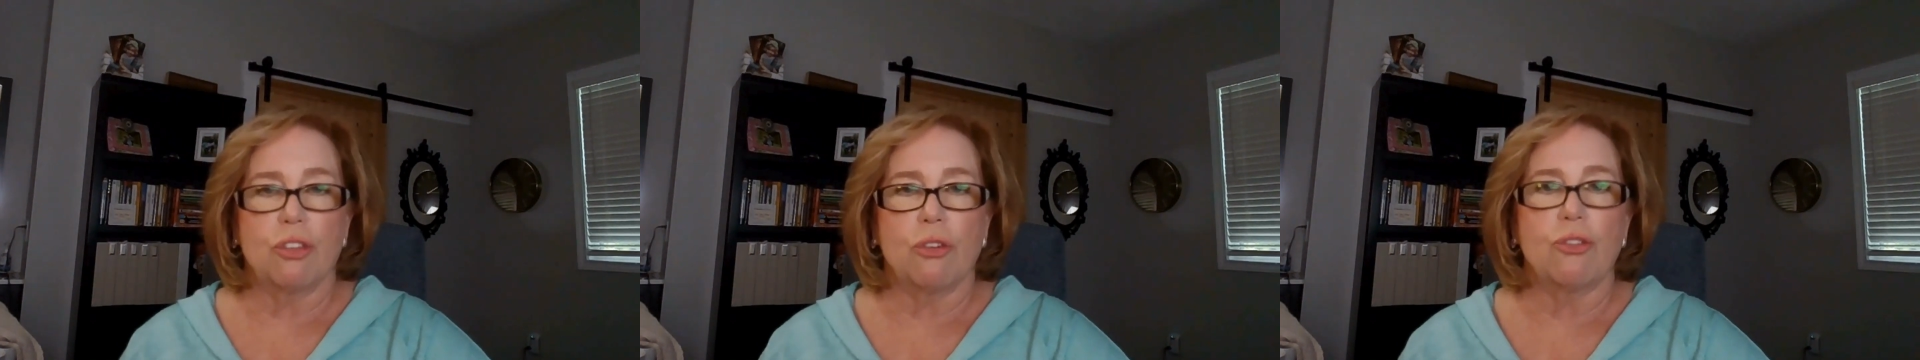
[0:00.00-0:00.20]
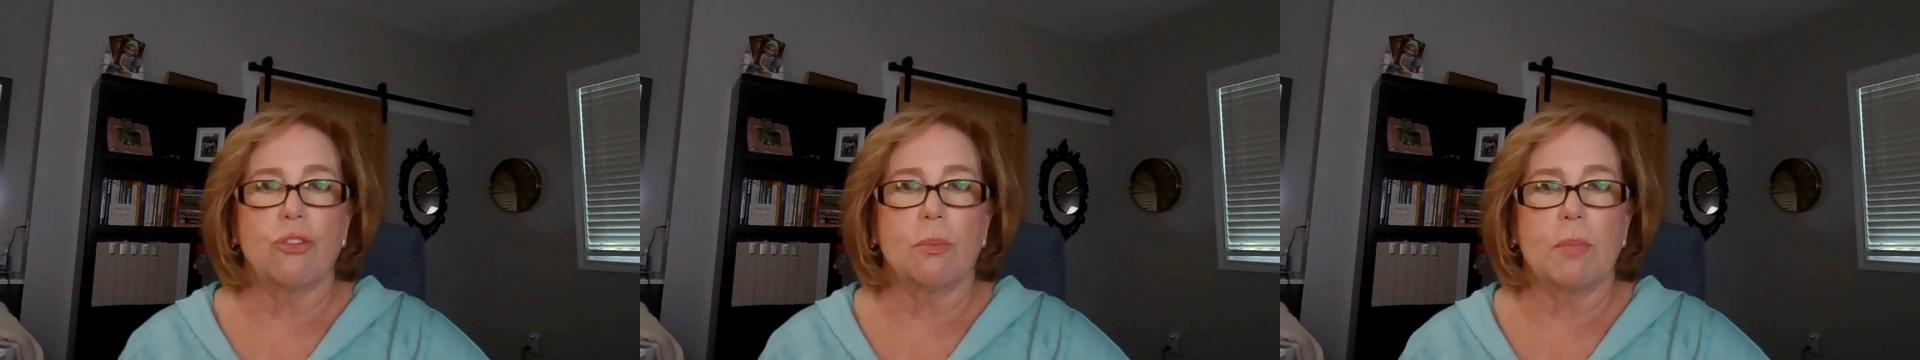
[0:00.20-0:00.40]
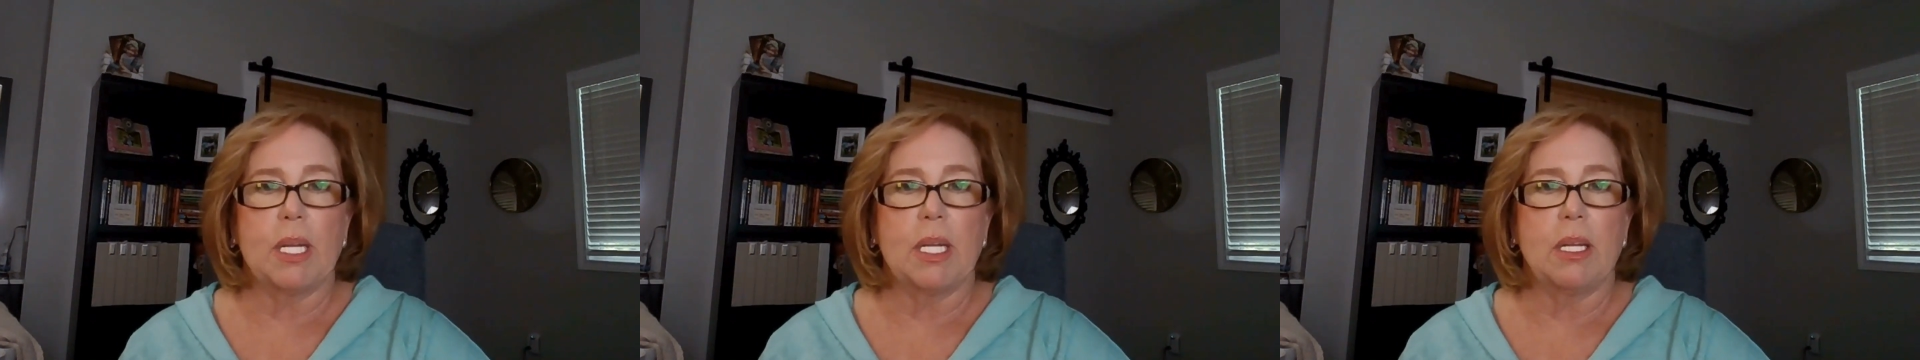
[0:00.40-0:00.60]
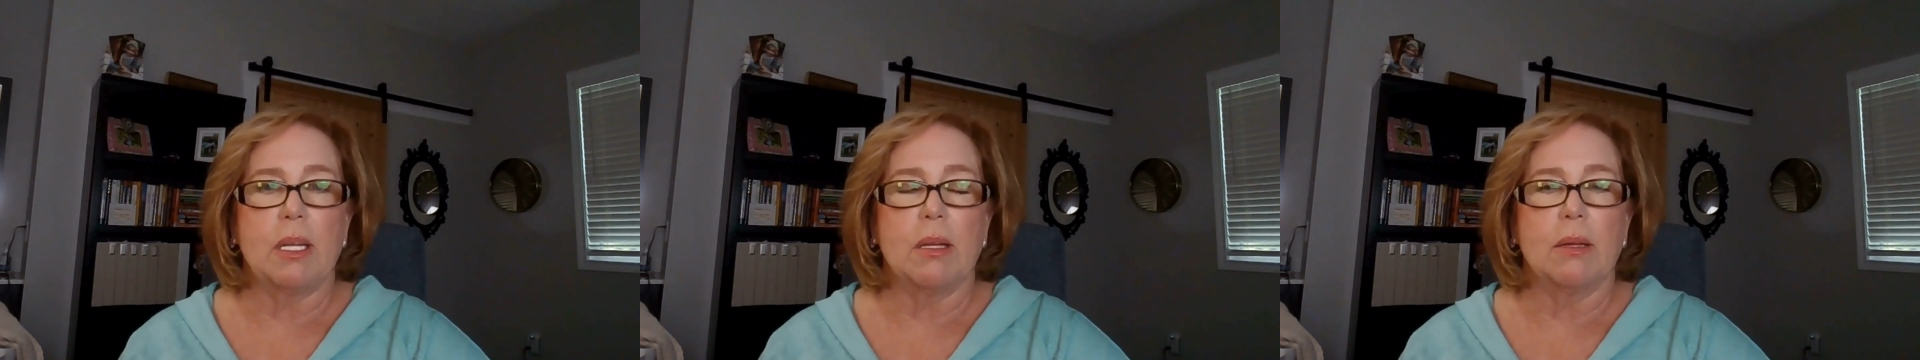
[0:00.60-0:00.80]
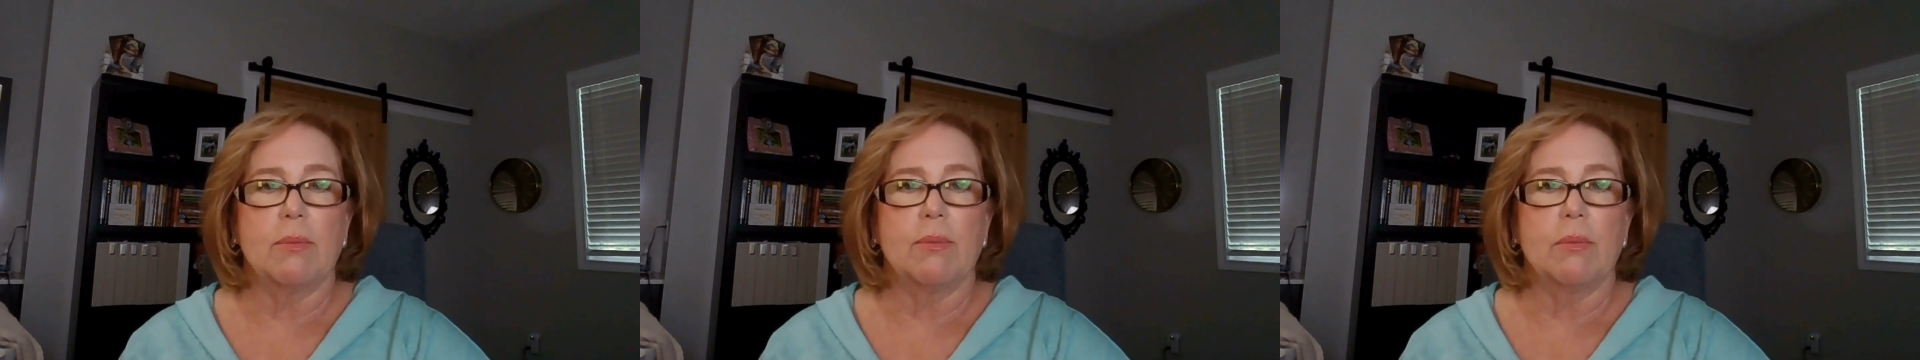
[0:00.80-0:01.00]
social
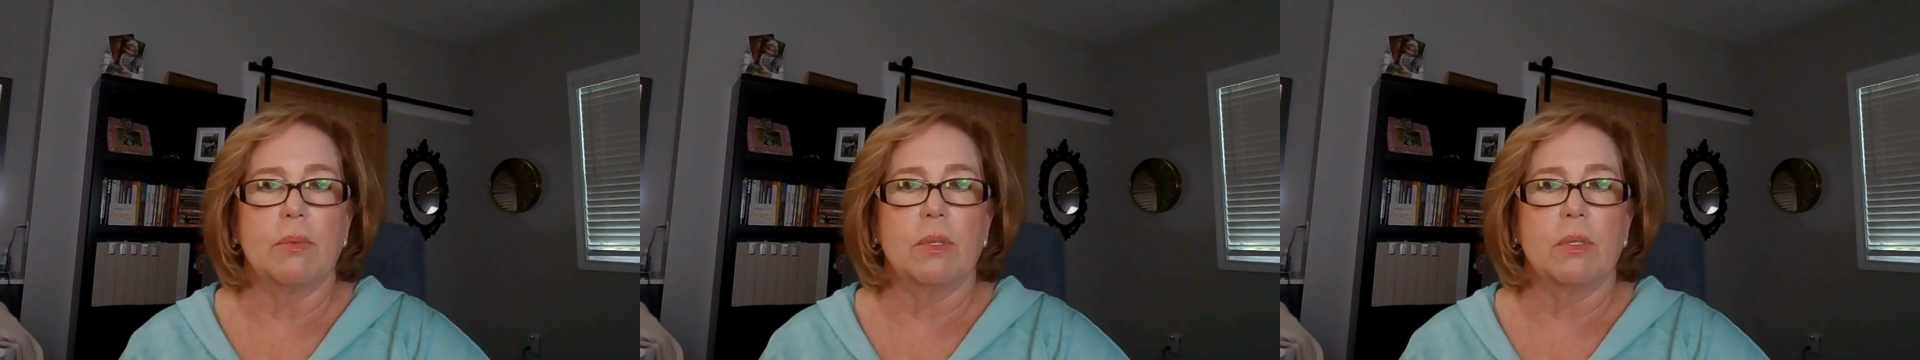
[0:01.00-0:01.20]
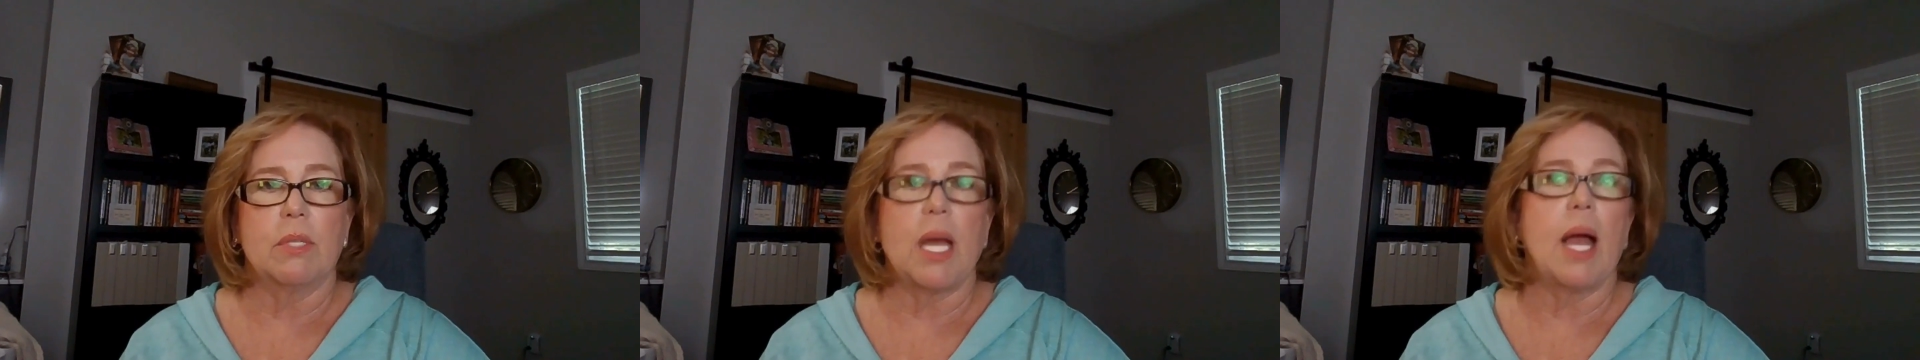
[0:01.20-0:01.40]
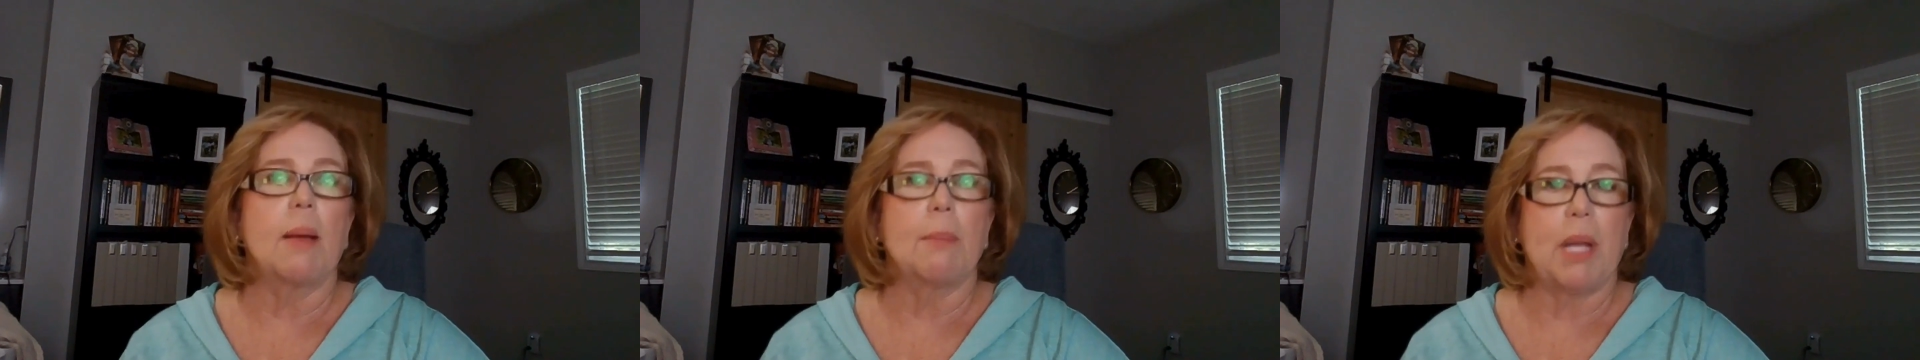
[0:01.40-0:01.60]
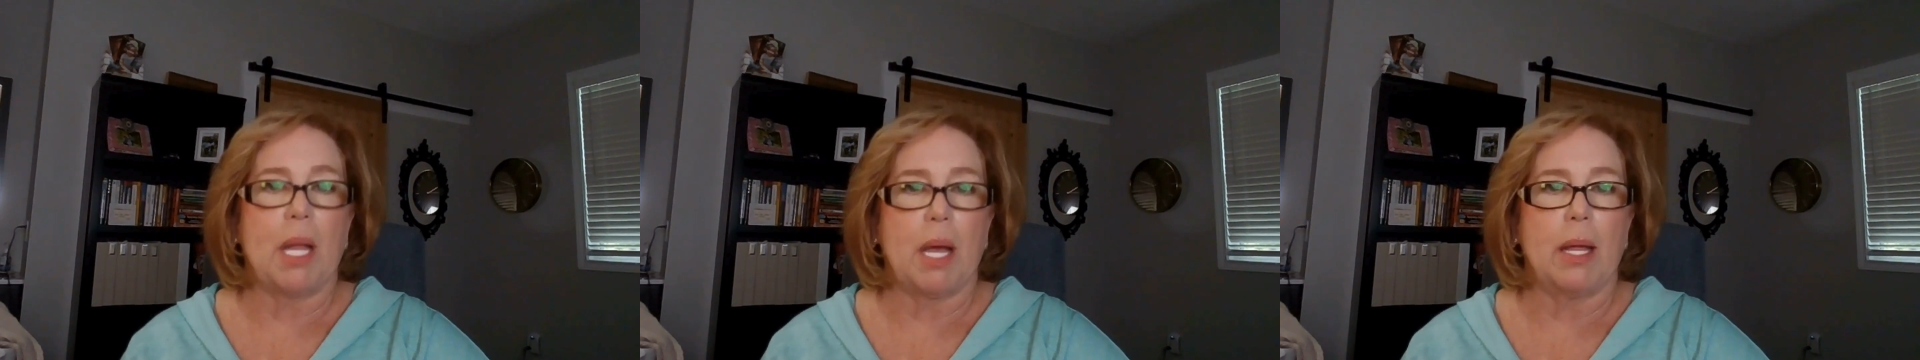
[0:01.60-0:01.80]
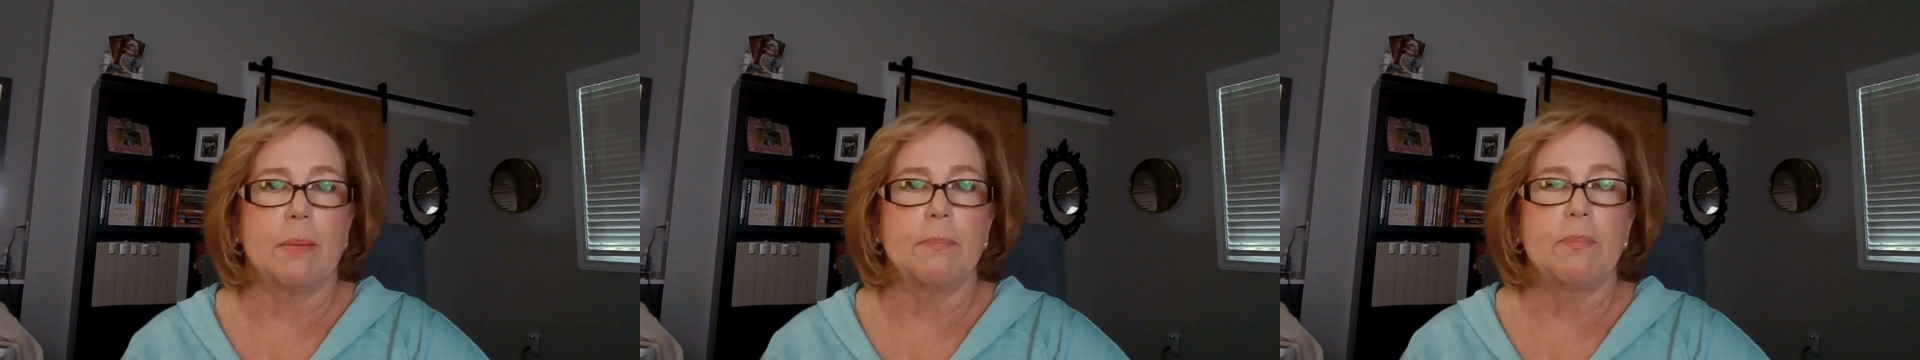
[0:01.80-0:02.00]
media
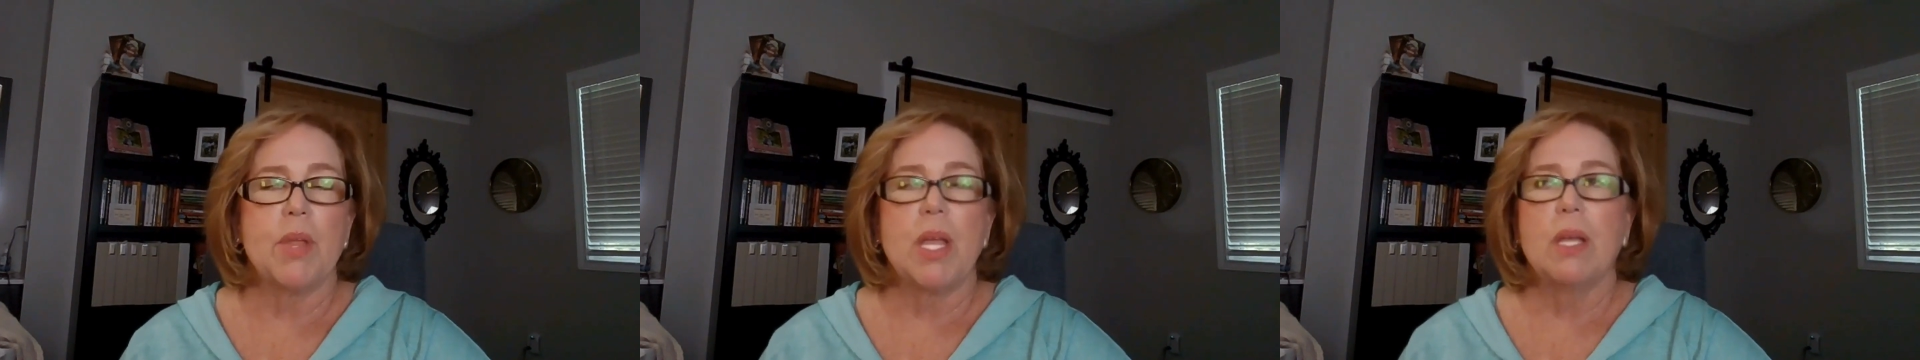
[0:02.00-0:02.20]
timeline.